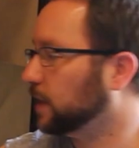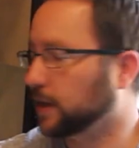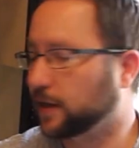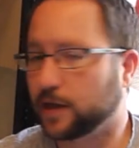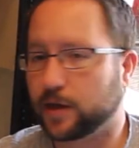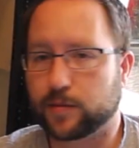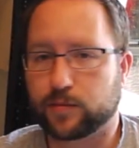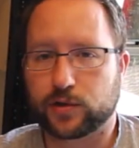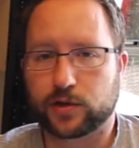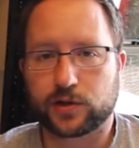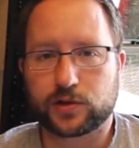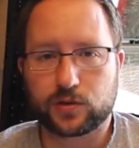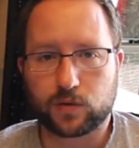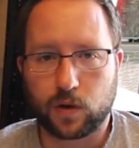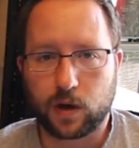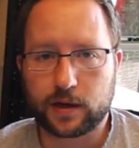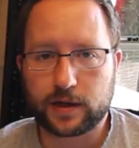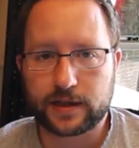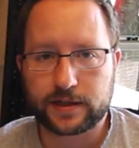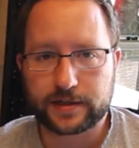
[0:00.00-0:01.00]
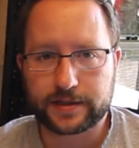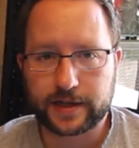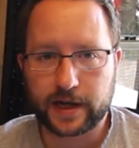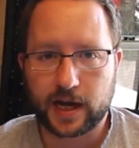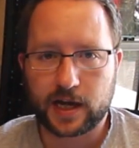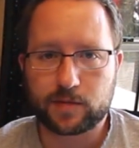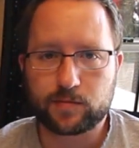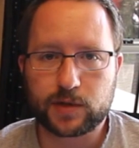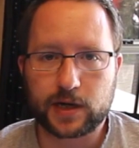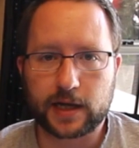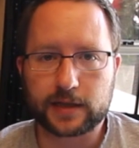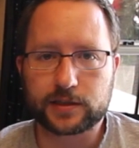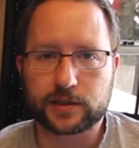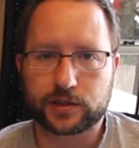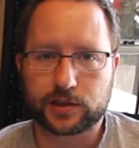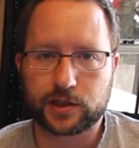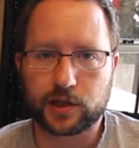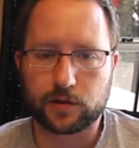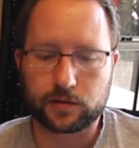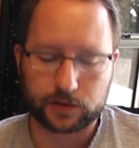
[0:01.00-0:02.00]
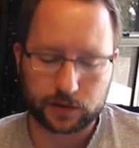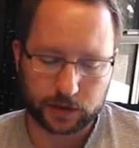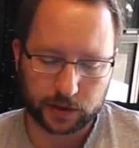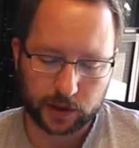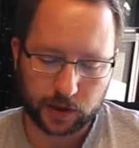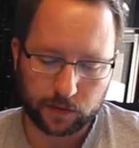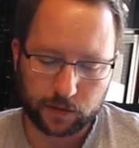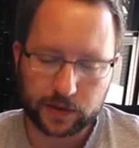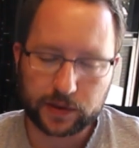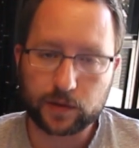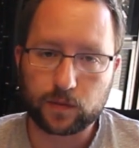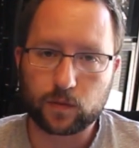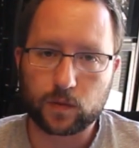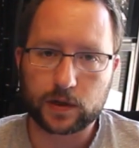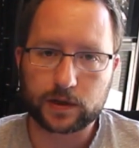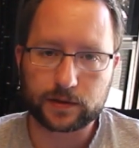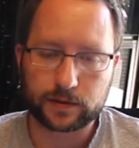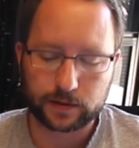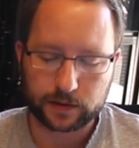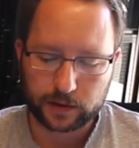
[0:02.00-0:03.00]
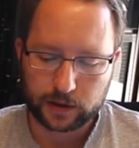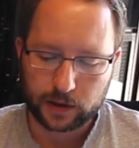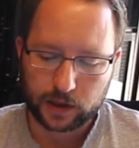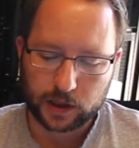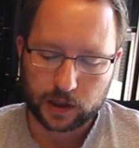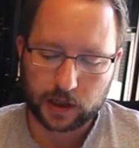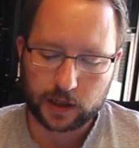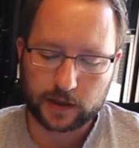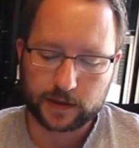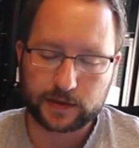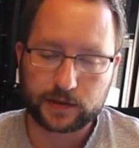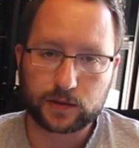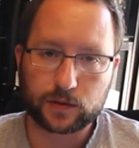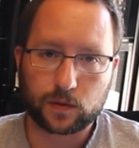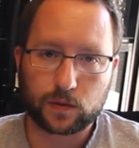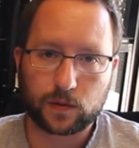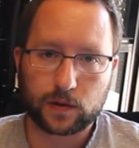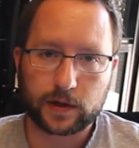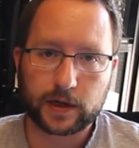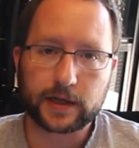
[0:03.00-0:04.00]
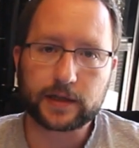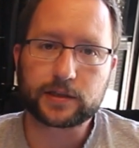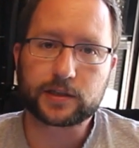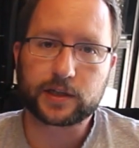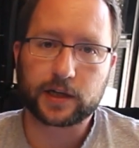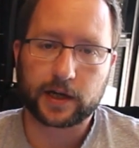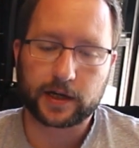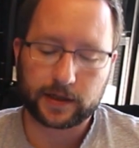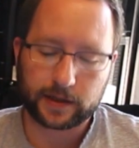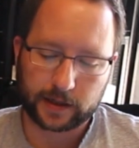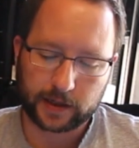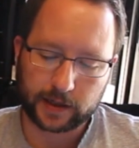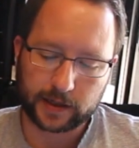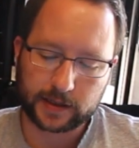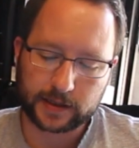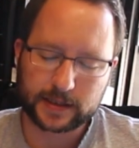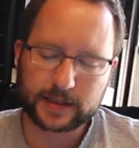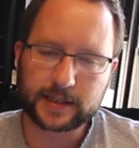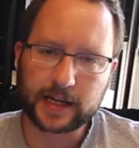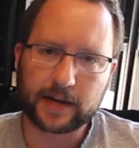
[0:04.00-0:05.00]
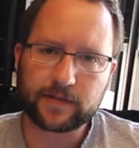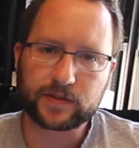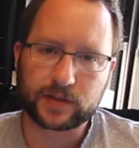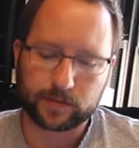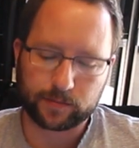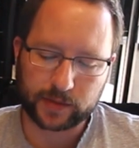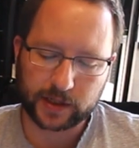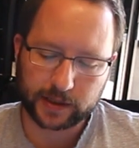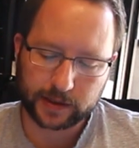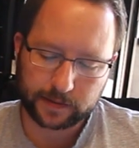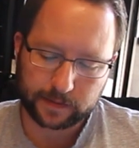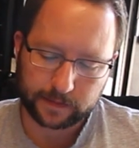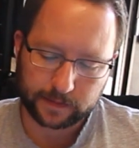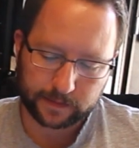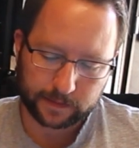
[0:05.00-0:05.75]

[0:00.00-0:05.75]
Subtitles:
could have put a door on each side, but I just chose to go with the one door and save some money.